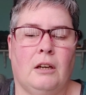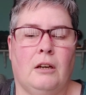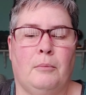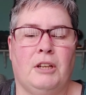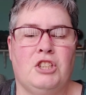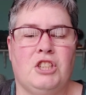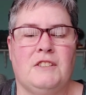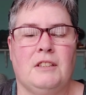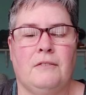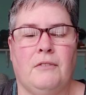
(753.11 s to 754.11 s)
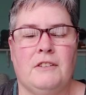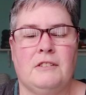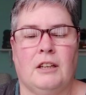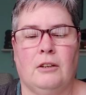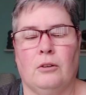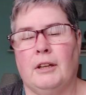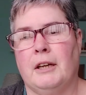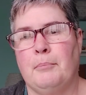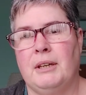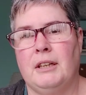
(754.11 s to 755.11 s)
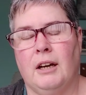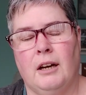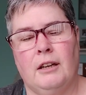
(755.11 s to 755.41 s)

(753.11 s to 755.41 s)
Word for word: Um, and she's an investigator, like a PI,